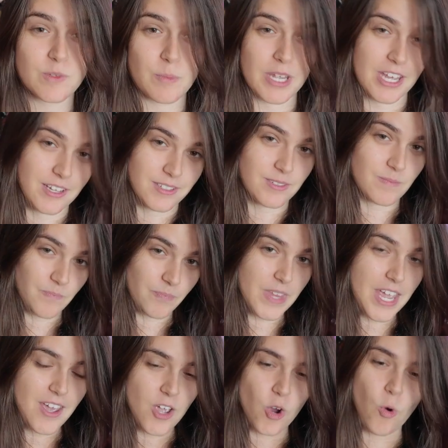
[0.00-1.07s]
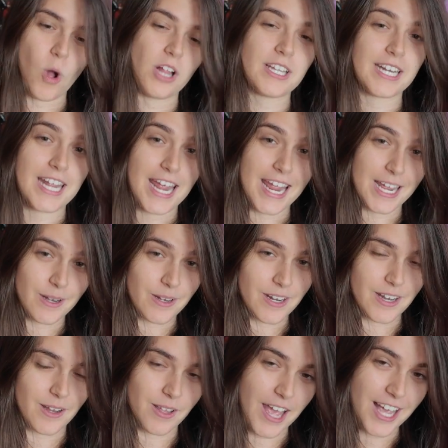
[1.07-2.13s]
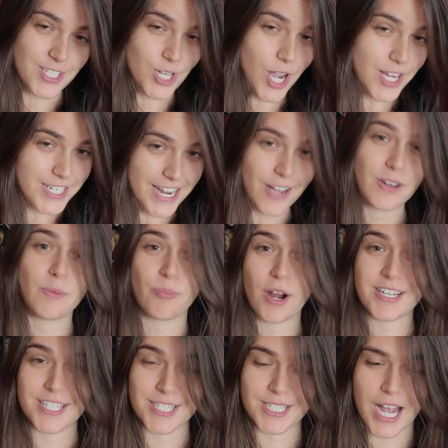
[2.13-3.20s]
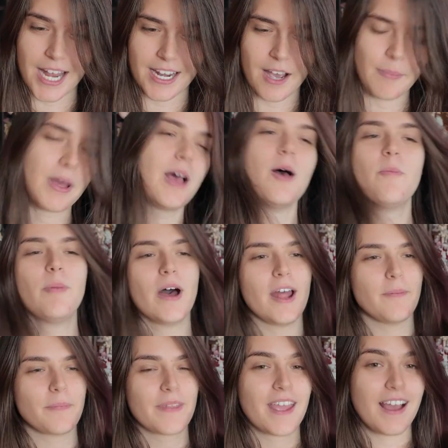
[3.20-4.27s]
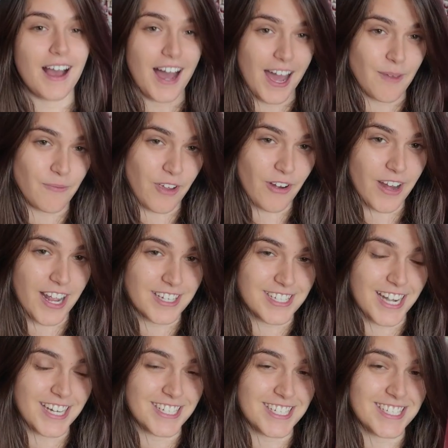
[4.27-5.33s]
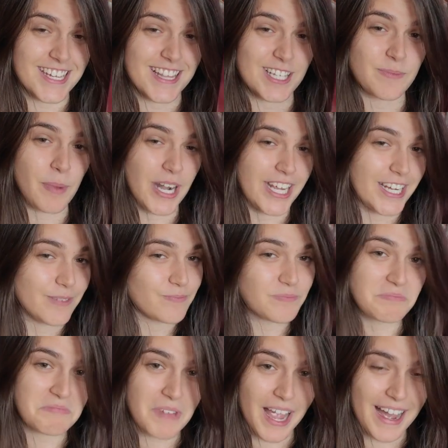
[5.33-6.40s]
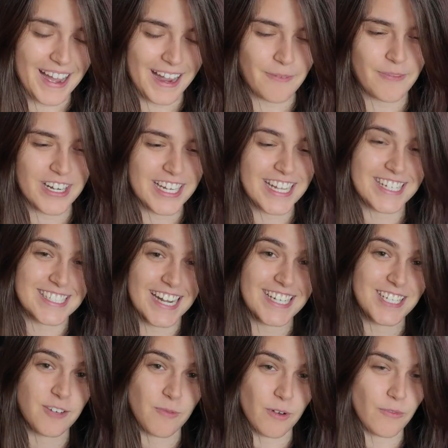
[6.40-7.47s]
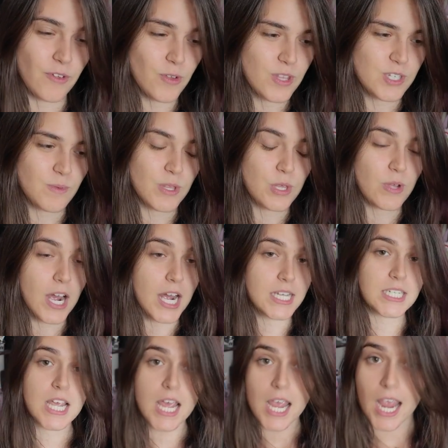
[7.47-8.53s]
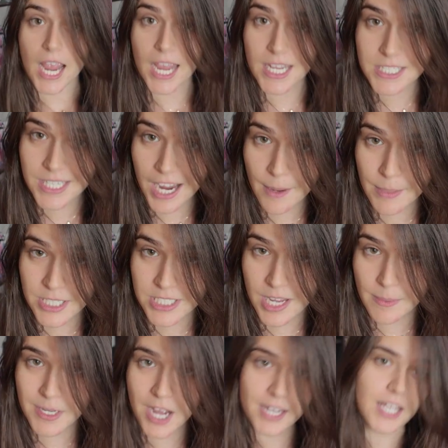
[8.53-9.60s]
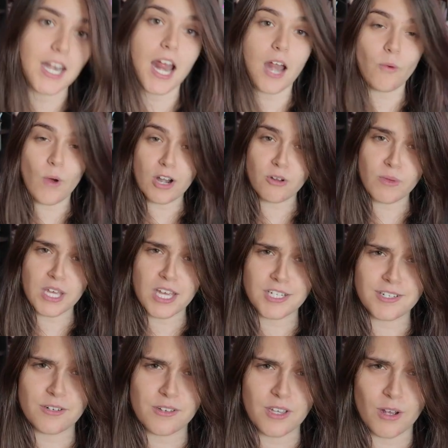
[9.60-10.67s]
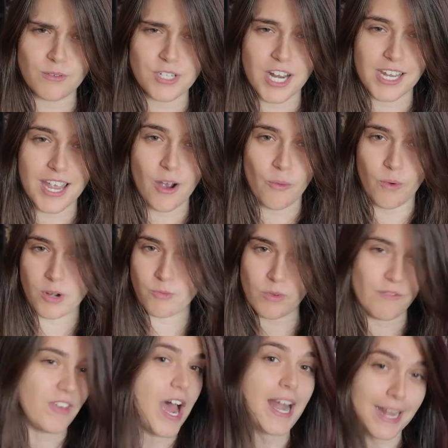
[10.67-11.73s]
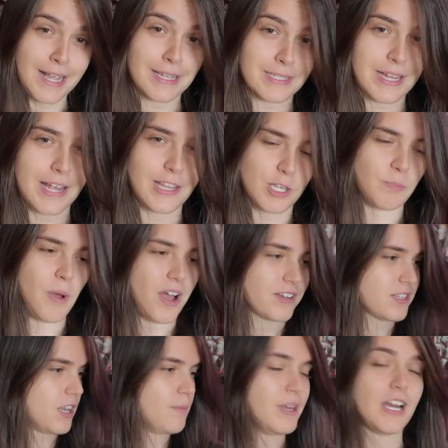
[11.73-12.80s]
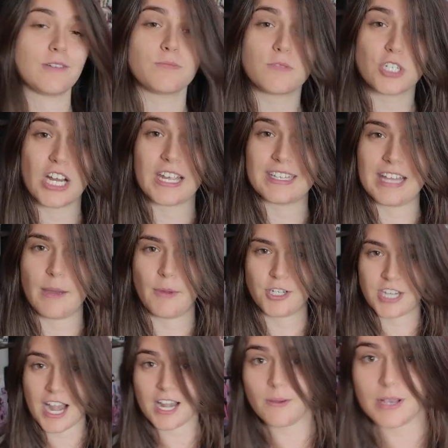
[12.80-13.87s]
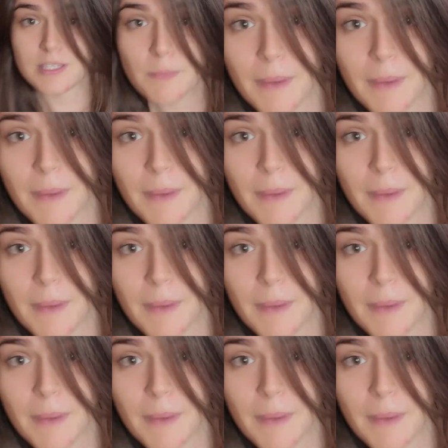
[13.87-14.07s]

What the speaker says: because quality and it has gone down and price has gone up. But I'm very excited to see this bunny. I'm really excited to review this with you guys, and I'm gonna stop talking, and why don't we get to go check out what we've got inside this box. Let me not shake it that much. Anyways,